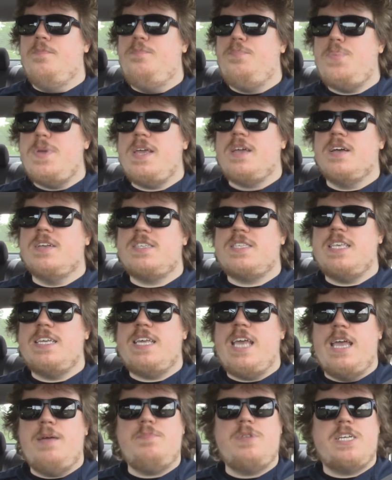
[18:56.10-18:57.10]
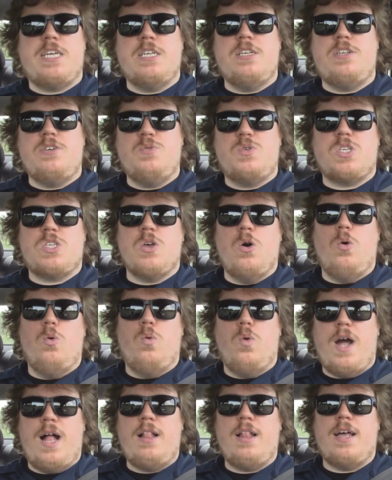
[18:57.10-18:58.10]
Because the game can do so
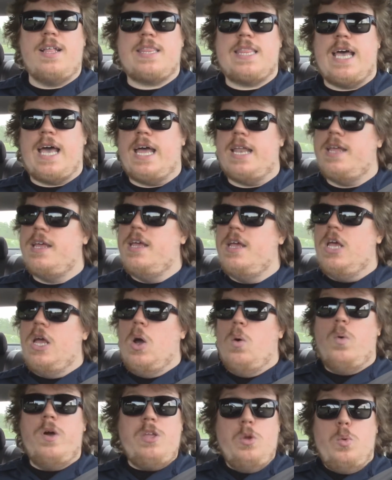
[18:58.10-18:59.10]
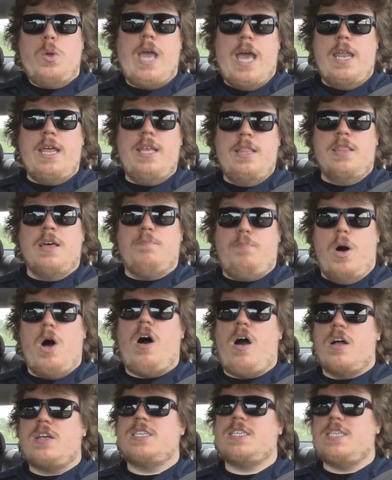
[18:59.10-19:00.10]
well at that. What you get in the
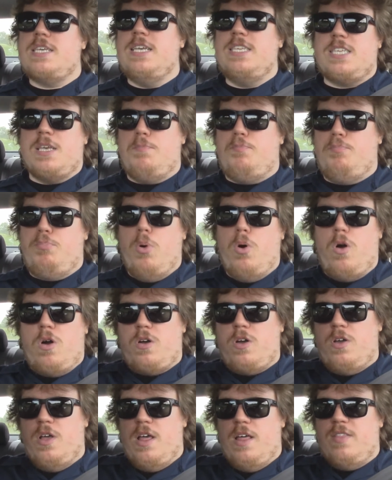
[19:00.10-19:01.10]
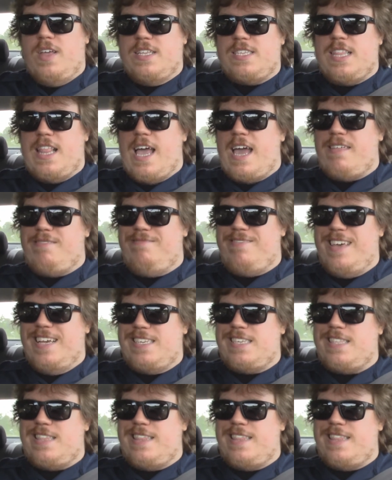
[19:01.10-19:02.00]
box is a book that's like this